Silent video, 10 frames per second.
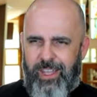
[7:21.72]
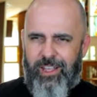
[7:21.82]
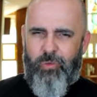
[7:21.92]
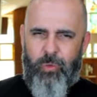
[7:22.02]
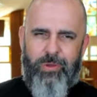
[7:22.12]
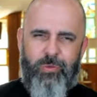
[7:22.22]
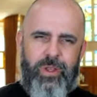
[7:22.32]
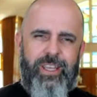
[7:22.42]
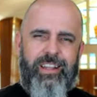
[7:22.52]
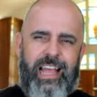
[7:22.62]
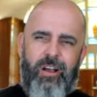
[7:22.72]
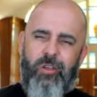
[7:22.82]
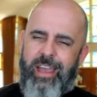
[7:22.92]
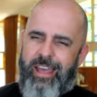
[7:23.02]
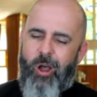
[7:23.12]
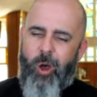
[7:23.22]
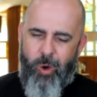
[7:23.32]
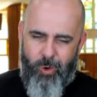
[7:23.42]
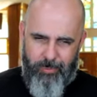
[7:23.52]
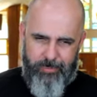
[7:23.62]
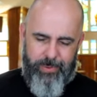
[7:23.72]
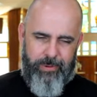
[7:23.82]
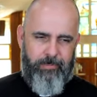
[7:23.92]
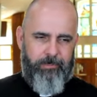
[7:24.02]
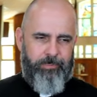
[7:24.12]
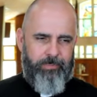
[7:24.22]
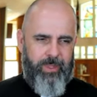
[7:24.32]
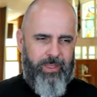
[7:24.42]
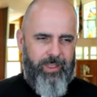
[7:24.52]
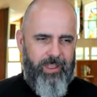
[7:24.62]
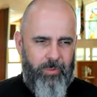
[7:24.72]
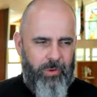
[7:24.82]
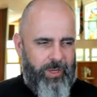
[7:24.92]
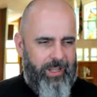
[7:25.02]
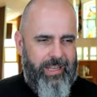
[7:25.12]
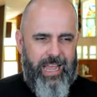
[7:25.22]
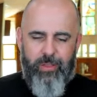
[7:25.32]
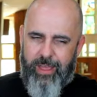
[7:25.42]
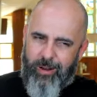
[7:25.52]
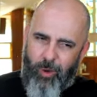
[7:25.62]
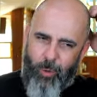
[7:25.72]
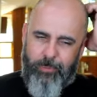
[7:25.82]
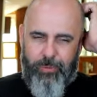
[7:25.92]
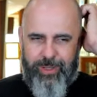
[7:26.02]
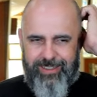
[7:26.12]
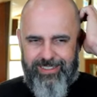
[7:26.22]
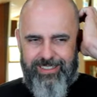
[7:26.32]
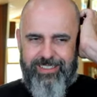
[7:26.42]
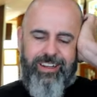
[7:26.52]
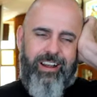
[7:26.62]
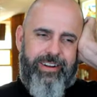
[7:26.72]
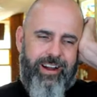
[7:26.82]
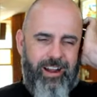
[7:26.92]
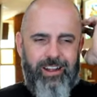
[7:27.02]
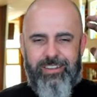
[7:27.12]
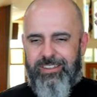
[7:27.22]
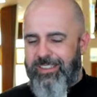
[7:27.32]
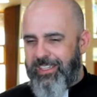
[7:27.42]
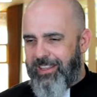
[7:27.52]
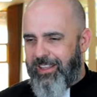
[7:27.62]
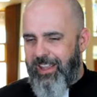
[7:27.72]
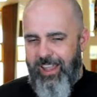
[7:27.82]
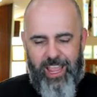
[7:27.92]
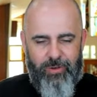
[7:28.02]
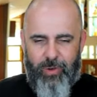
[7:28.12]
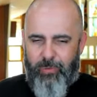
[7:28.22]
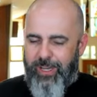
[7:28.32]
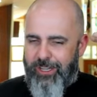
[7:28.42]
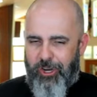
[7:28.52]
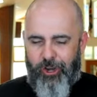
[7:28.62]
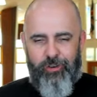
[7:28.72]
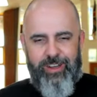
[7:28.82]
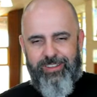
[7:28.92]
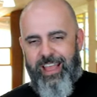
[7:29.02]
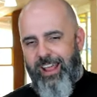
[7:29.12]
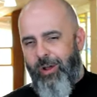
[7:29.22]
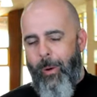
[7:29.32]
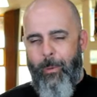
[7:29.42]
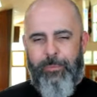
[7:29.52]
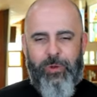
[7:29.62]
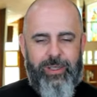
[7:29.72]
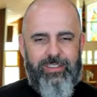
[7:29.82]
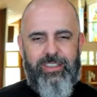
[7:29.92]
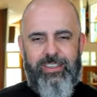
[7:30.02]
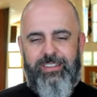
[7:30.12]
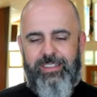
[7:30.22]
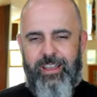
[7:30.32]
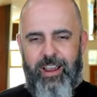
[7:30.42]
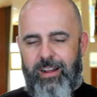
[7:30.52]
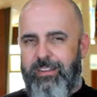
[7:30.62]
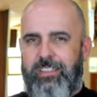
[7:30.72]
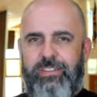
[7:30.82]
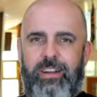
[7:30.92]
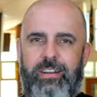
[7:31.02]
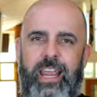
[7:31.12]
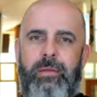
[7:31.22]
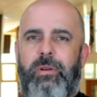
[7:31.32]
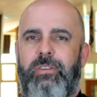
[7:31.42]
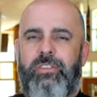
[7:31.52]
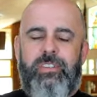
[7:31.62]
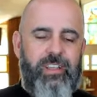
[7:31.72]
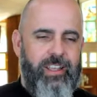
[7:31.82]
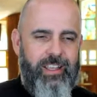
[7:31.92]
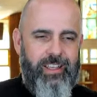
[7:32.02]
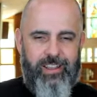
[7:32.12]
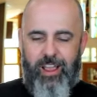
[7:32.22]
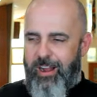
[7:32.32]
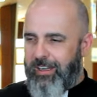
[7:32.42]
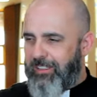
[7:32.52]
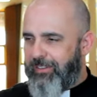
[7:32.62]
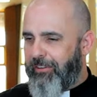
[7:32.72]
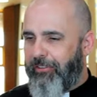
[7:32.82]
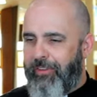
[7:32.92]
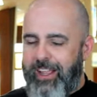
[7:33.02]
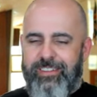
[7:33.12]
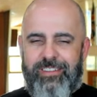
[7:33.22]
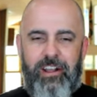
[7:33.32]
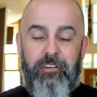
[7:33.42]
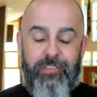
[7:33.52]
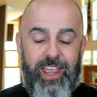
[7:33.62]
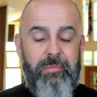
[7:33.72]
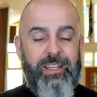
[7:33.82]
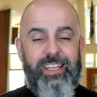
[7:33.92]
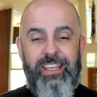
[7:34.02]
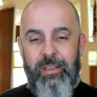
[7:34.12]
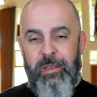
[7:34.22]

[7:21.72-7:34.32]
It's when we allow that hope, when we allow that hope to exist in our hearts, and when we encourage that hope to exist in the hearts of our neighbors and in the hearts of our friends and our family,